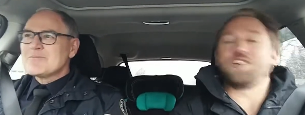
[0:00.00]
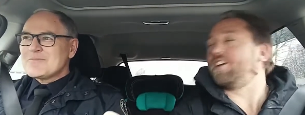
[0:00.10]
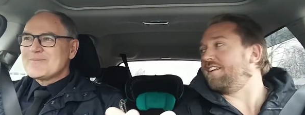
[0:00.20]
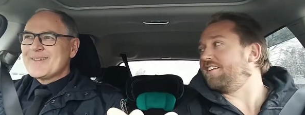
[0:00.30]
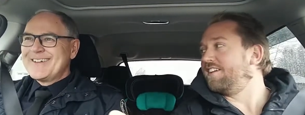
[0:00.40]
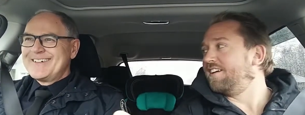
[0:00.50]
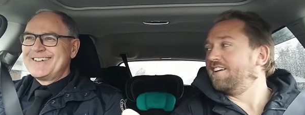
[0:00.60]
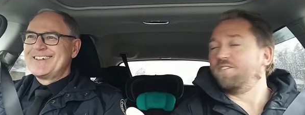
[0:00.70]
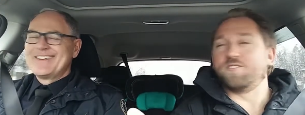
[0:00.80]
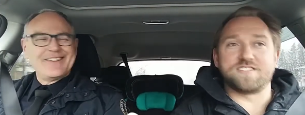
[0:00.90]
Speaker 1: looking.
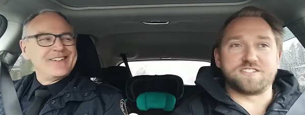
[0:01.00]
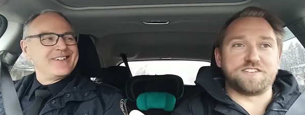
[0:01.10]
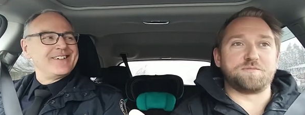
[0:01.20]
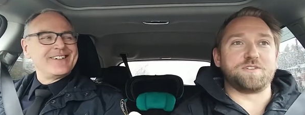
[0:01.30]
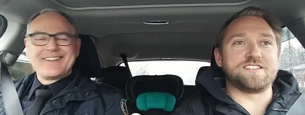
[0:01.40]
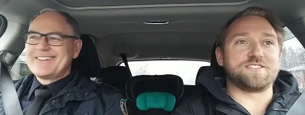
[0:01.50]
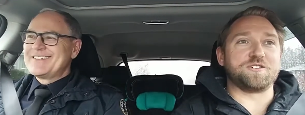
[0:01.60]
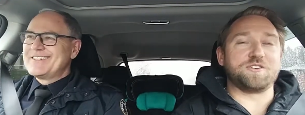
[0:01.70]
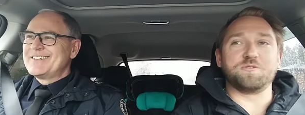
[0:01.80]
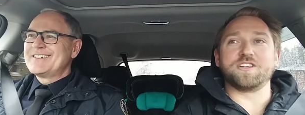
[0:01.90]
What's the chief of police
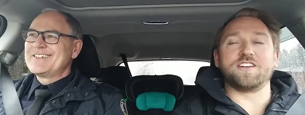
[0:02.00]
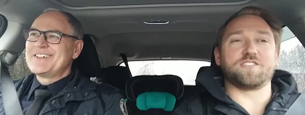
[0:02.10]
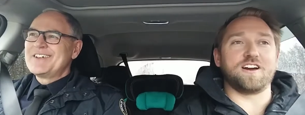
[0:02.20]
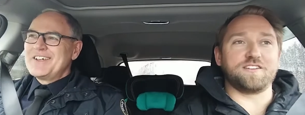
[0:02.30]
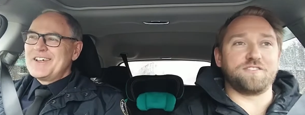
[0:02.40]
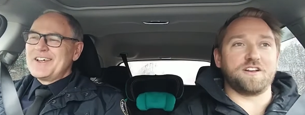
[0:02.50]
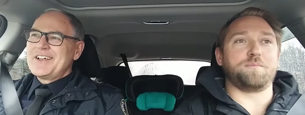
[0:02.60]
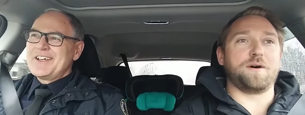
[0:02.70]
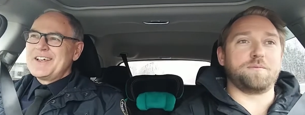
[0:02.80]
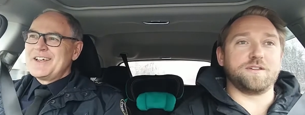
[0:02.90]
doing? You really, you're kind of on
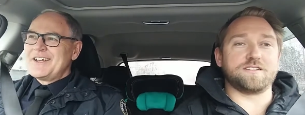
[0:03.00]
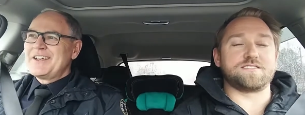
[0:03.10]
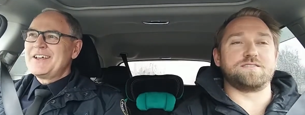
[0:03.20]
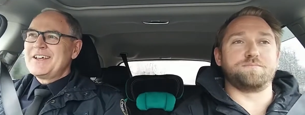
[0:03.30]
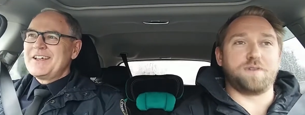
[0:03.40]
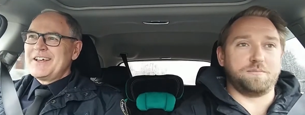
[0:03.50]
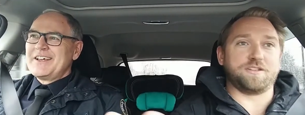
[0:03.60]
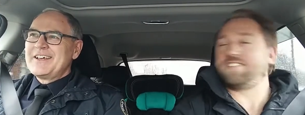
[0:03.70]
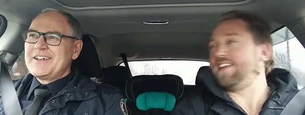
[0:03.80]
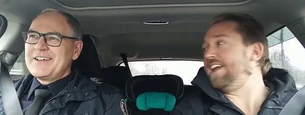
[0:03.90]
a public
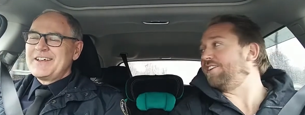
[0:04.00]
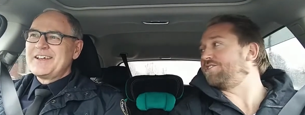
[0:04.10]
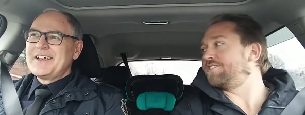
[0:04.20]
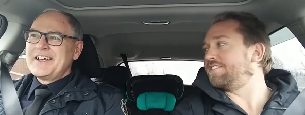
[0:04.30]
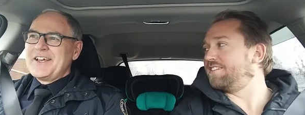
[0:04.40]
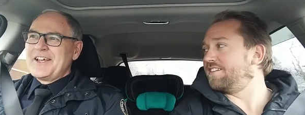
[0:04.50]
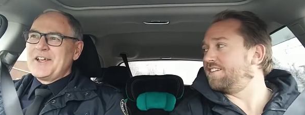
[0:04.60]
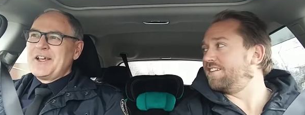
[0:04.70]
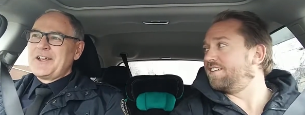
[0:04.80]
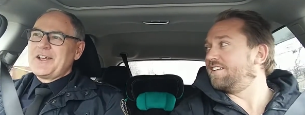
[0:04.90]
Speaker 2: public stage.
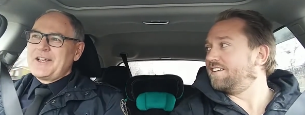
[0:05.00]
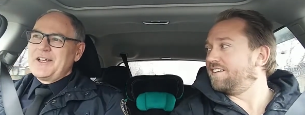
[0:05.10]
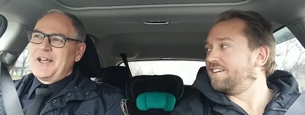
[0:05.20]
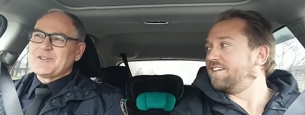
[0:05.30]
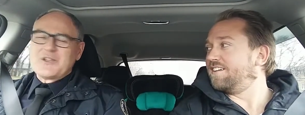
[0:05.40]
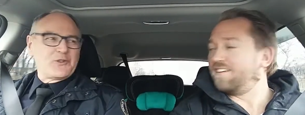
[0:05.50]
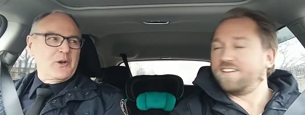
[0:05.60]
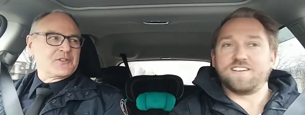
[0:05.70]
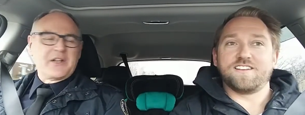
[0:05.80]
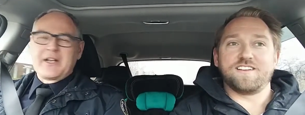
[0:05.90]
It's
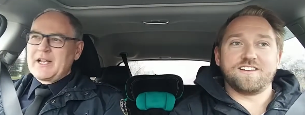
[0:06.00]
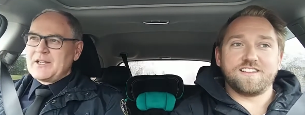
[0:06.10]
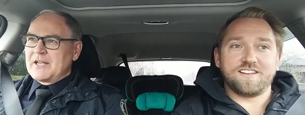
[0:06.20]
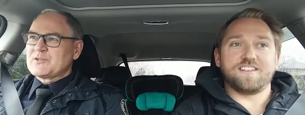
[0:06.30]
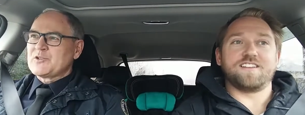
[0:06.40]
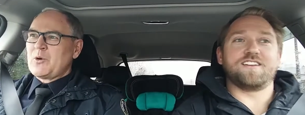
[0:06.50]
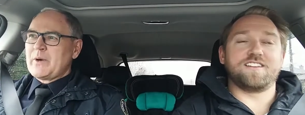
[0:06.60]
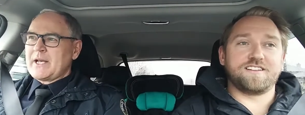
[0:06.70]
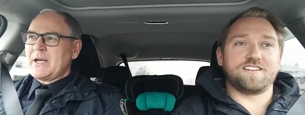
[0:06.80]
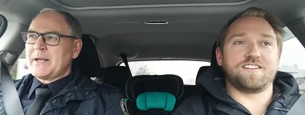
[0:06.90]
interesting, and, and so
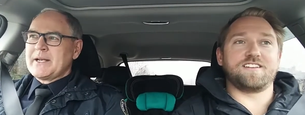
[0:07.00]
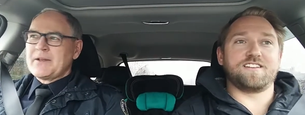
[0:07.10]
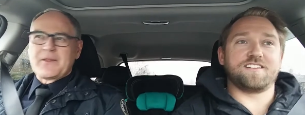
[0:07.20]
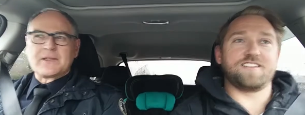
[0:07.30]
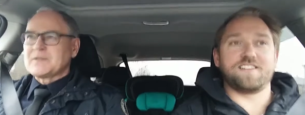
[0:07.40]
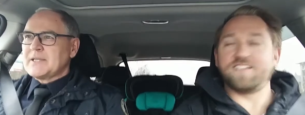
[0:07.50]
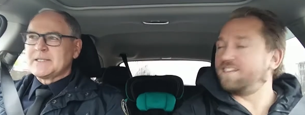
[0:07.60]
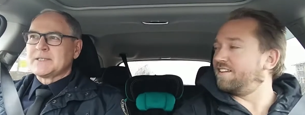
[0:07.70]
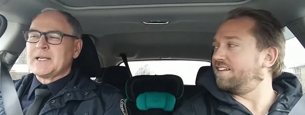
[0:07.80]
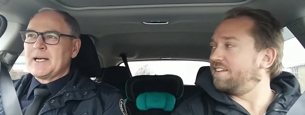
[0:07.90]
when I got into this,
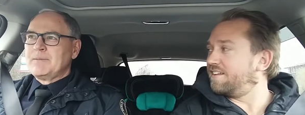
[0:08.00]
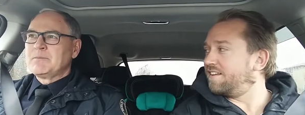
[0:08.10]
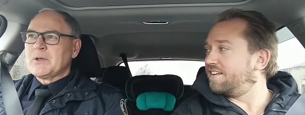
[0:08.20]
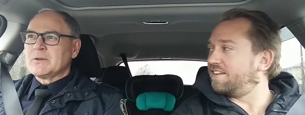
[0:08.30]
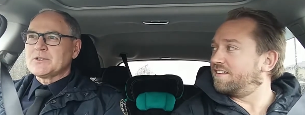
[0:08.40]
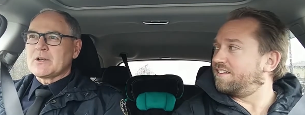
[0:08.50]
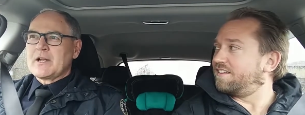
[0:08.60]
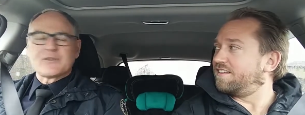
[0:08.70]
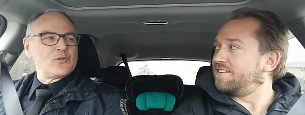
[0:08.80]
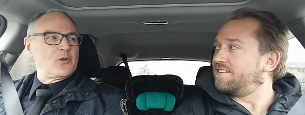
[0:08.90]
it um, you know it took
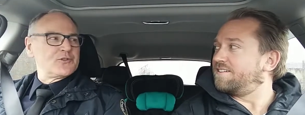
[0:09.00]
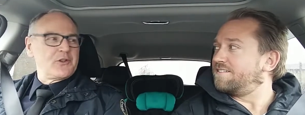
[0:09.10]
a lot of soul